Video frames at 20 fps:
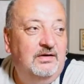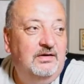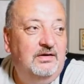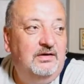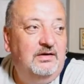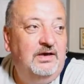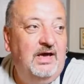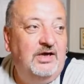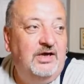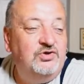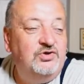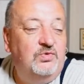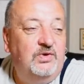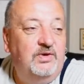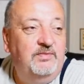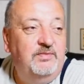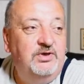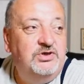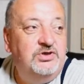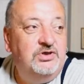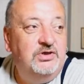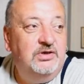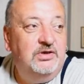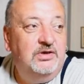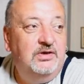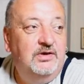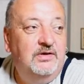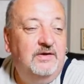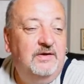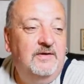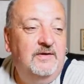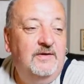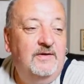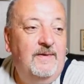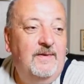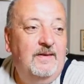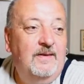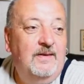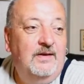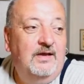actual image.
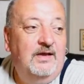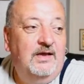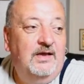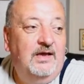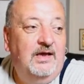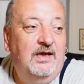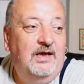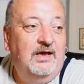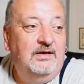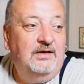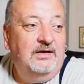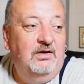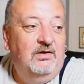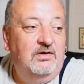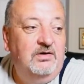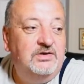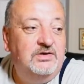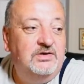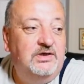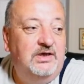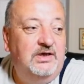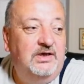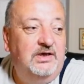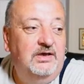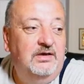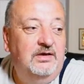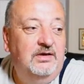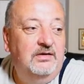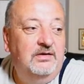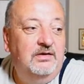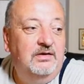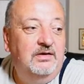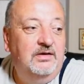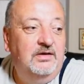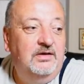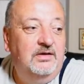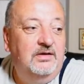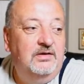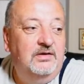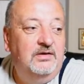And lastly,
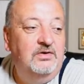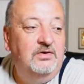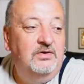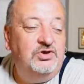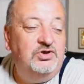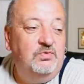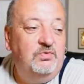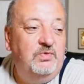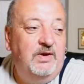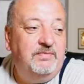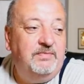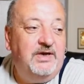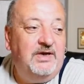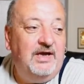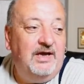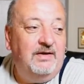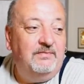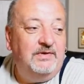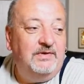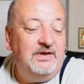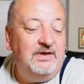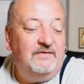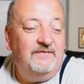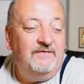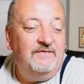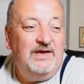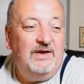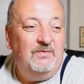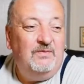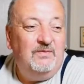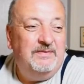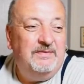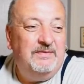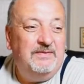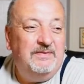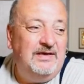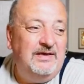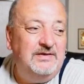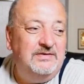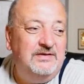using your webcam, but don't forget
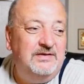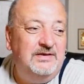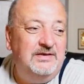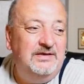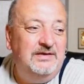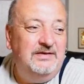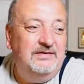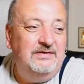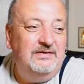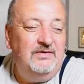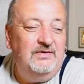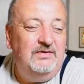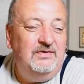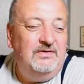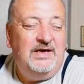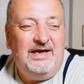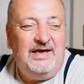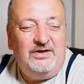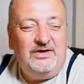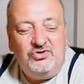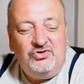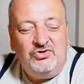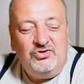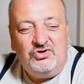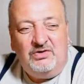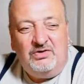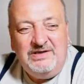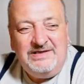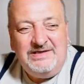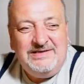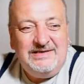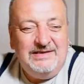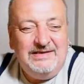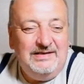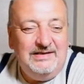webcams, you can control these,